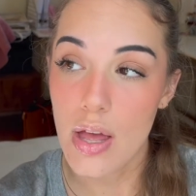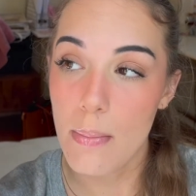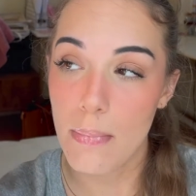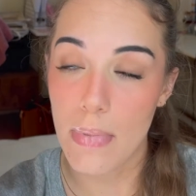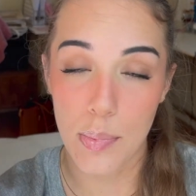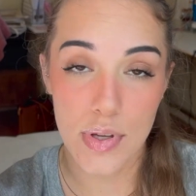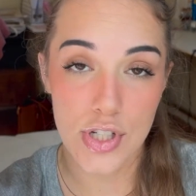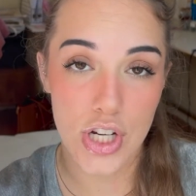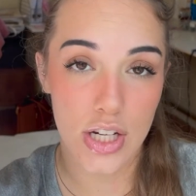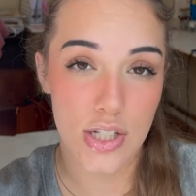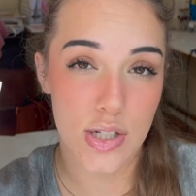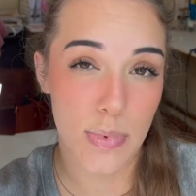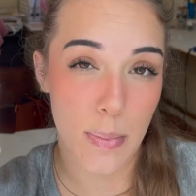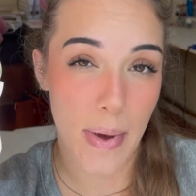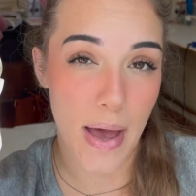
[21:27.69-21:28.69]
Maybe change
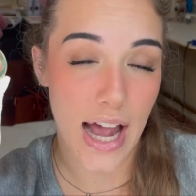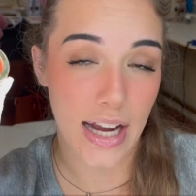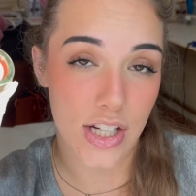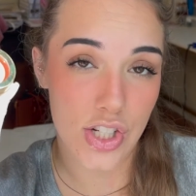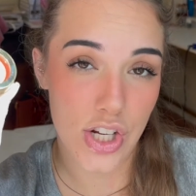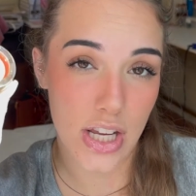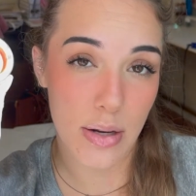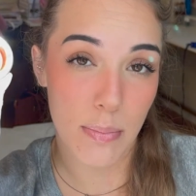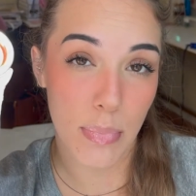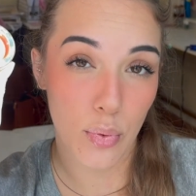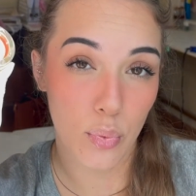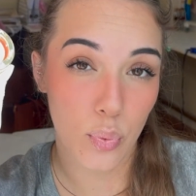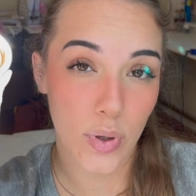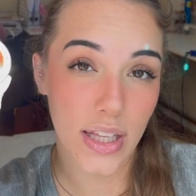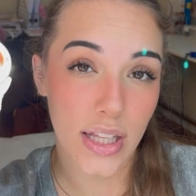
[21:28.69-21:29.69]
up the packaging,
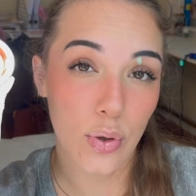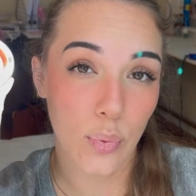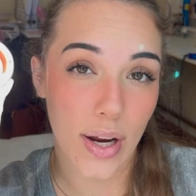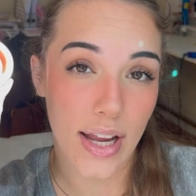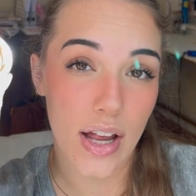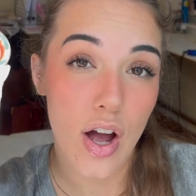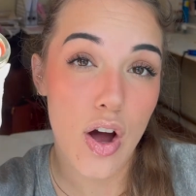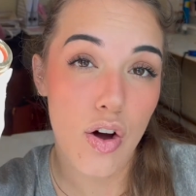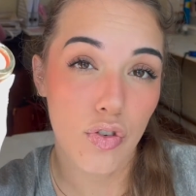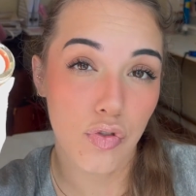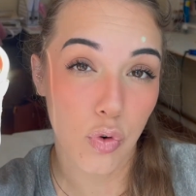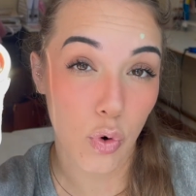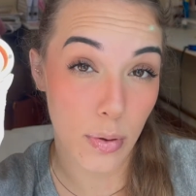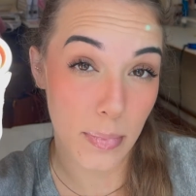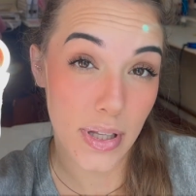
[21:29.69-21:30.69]
but really great
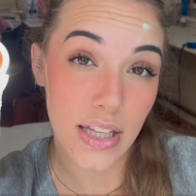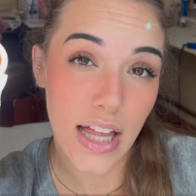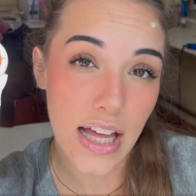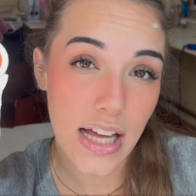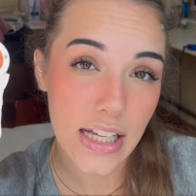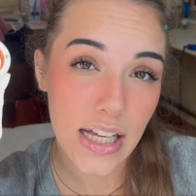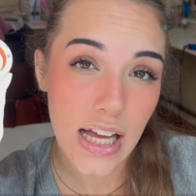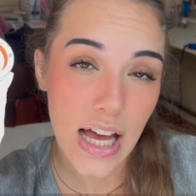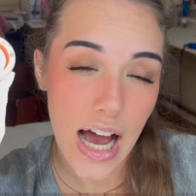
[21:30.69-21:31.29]
formula.